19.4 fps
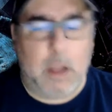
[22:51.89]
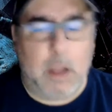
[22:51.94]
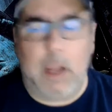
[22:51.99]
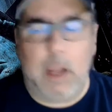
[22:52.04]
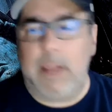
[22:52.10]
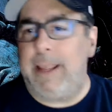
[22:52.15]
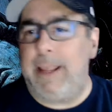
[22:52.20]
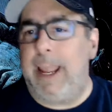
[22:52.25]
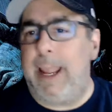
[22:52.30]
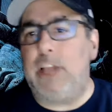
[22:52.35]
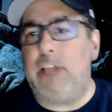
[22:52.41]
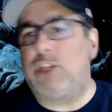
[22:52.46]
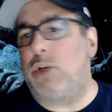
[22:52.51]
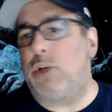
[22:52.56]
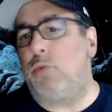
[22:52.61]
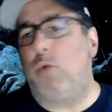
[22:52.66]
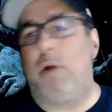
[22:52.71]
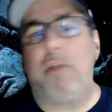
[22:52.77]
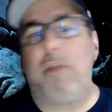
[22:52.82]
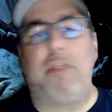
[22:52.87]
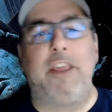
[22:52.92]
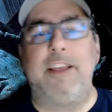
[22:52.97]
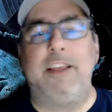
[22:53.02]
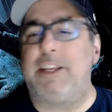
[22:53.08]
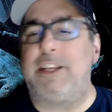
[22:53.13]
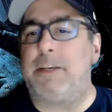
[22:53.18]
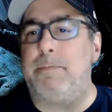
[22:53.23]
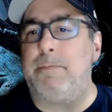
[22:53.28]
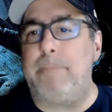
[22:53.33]
In the ancient world,
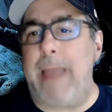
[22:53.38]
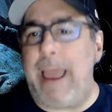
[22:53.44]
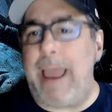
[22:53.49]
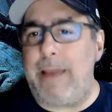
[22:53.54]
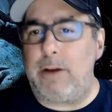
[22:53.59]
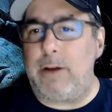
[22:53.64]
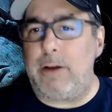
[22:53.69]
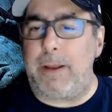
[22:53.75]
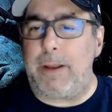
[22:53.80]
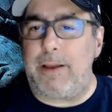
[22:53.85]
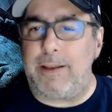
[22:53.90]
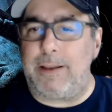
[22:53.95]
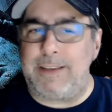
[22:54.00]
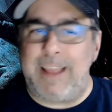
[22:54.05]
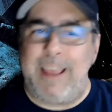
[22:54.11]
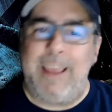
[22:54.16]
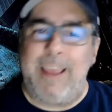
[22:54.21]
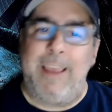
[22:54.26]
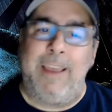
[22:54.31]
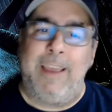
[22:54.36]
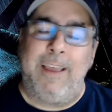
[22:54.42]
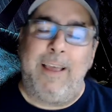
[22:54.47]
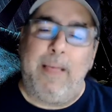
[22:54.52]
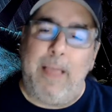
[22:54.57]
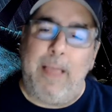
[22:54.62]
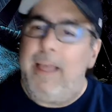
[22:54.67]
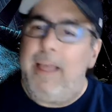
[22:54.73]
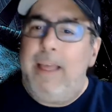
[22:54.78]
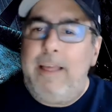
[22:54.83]
things just mattered because
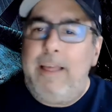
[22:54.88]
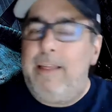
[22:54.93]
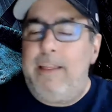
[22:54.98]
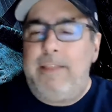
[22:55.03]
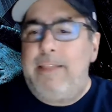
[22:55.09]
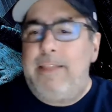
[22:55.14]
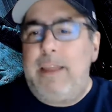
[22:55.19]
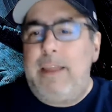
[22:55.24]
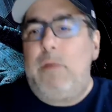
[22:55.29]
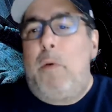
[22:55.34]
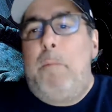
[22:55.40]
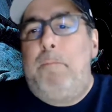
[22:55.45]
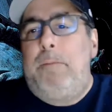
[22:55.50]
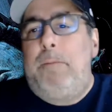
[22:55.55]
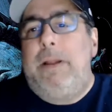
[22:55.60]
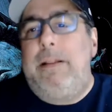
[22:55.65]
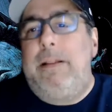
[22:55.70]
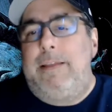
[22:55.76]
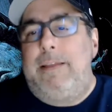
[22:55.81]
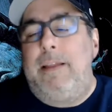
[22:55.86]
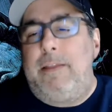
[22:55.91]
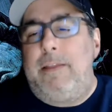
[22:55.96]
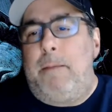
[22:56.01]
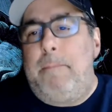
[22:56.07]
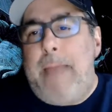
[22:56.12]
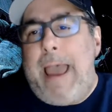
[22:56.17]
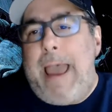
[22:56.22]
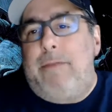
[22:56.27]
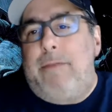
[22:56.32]
they were built, the
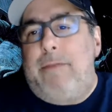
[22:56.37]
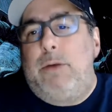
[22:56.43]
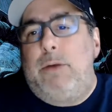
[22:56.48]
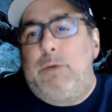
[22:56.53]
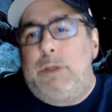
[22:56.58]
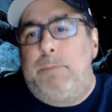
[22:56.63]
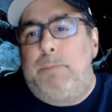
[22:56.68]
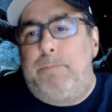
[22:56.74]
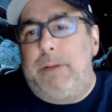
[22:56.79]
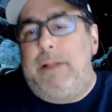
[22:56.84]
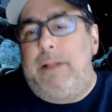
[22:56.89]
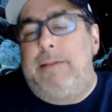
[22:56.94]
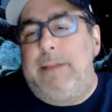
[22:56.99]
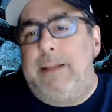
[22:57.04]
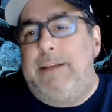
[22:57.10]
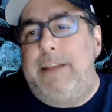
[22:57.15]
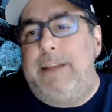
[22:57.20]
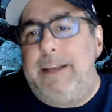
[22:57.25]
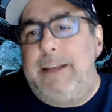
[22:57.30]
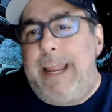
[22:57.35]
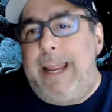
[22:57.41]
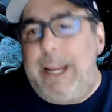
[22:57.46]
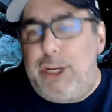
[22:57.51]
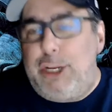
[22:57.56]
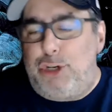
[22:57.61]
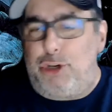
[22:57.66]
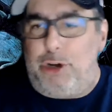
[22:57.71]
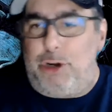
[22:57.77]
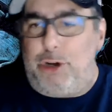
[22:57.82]
mattering was built into
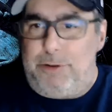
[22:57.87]
nature.